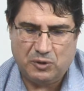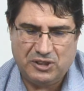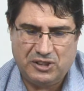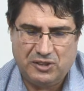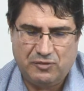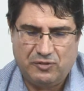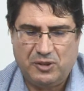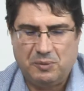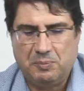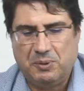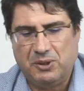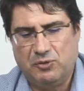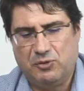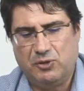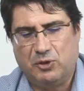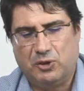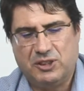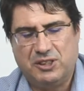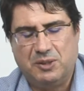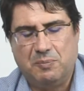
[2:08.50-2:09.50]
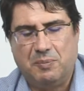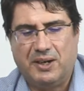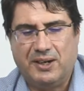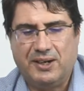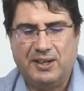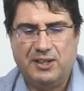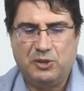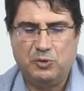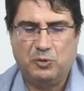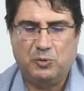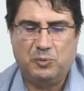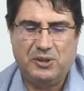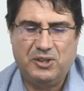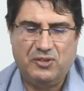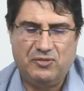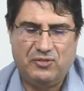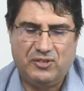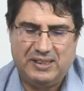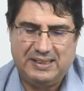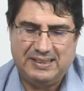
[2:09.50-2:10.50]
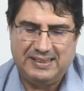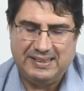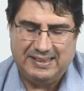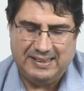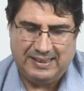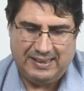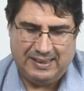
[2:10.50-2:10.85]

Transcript: was different. But of course, the markings would be different.